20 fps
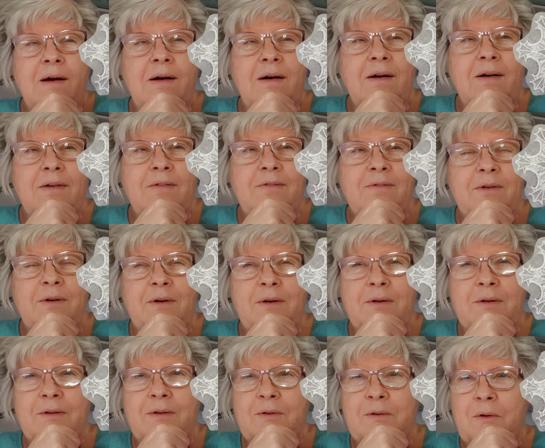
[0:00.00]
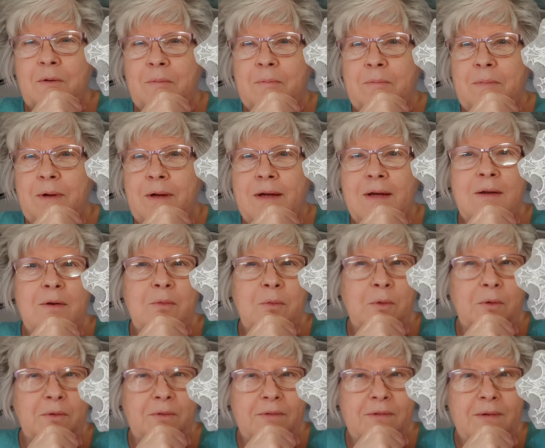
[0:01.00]
I've got sort of bead
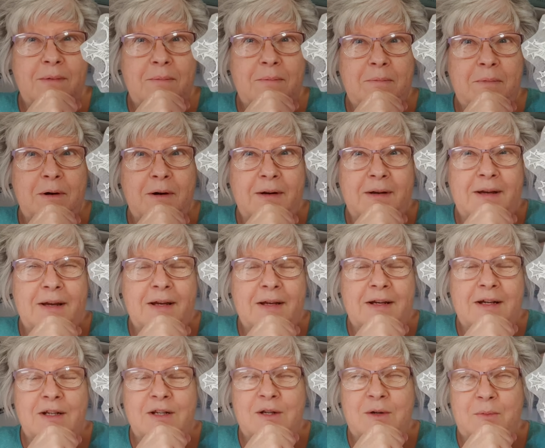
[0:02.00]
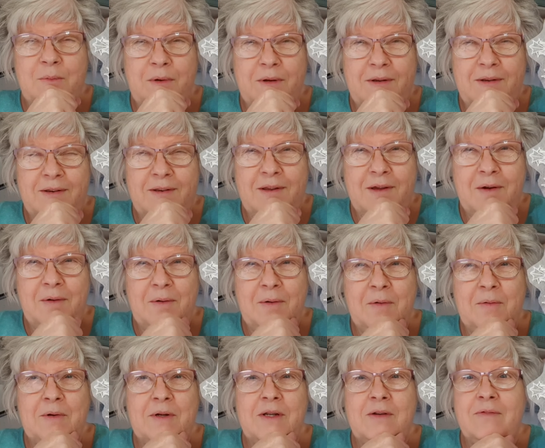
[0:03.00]
ones in my kitchen window,
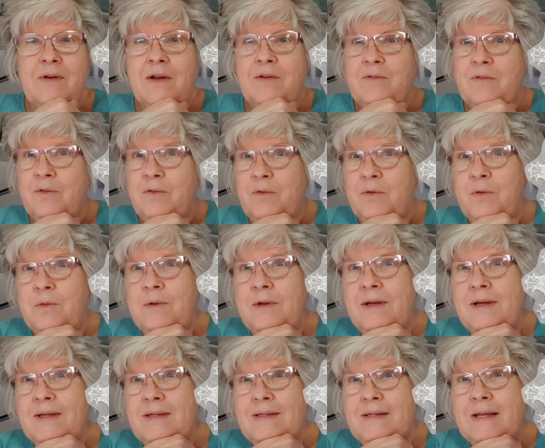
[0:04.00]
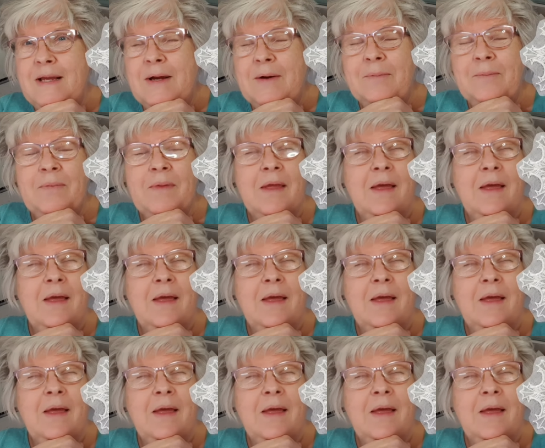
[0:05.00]
which I've had for a few years now,